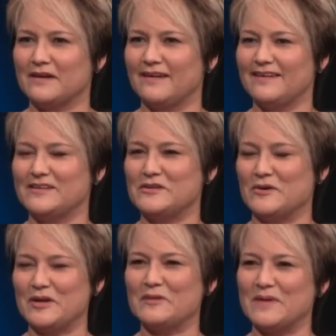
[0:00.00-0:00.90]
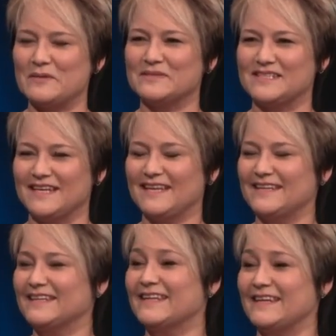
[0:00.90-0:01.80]
You know, and I'll be able to get
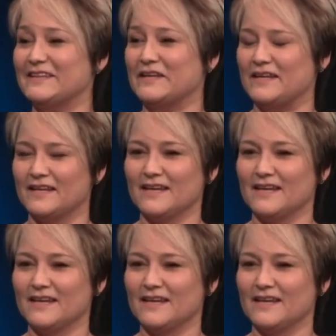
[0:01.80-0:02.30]
in legally.